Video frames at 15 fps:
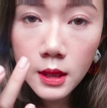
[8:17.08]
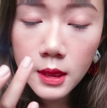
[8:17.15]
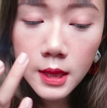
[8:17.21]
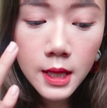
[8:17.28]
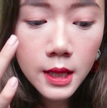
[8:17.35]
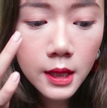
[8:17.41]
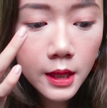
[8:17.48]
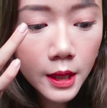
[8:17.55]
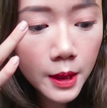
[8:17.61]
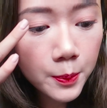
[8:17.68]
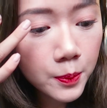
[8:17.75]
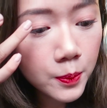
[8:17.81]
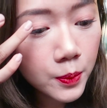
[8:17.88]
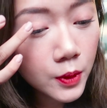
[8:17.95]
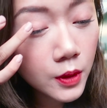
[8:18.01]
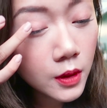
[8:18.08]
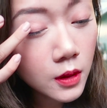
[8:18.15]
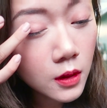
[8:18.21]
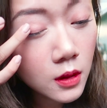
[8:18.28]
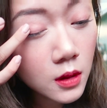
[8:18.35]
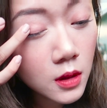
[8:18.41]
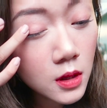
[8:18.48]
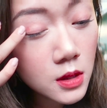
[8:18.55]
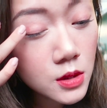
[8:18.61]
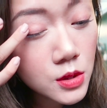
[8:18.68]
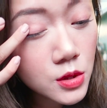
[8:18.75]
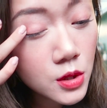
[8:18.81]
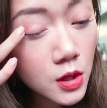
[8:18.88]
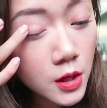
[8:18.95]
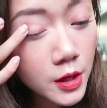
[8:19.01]
And then I put a
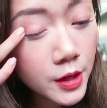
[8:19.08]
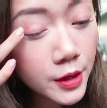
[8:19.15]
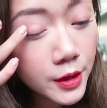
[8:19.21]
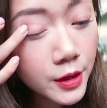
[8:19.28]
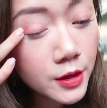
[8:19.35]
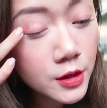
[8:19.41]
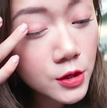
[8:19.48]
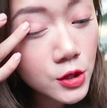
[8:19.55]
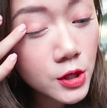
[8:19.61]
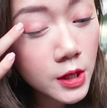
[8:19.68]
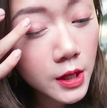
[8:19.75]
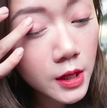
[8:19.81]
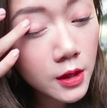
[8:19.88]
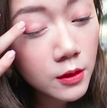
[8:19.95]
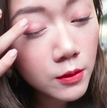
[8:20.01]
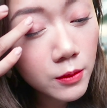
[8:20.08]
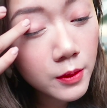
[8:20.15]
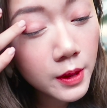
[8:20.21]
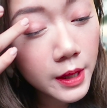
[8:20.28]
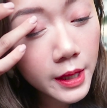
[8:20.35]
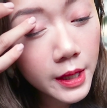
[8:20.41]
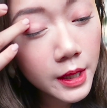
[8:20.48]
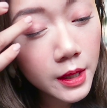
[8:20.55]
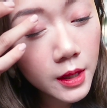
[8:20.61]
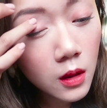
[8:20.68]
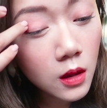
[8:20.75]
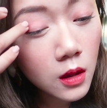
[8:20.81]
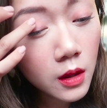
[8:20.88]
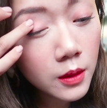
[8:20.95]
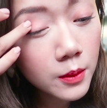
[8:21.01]
darker shade right
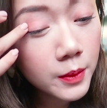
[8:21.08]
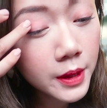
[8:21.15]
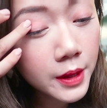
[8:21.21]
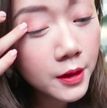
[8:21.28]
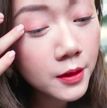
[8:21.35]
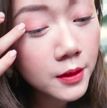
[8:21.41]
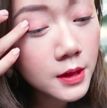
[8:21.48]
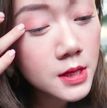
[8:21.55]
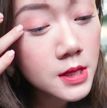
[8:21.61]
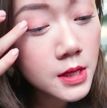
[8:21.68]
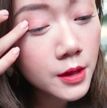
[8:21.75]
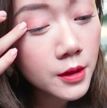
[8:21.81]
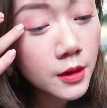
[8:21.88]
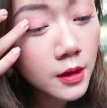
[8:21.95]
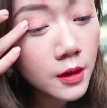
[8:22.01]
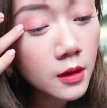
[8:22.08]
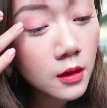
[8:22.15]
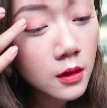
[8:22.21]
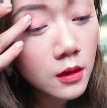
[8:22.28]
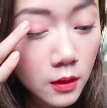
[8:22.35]
on my crease area.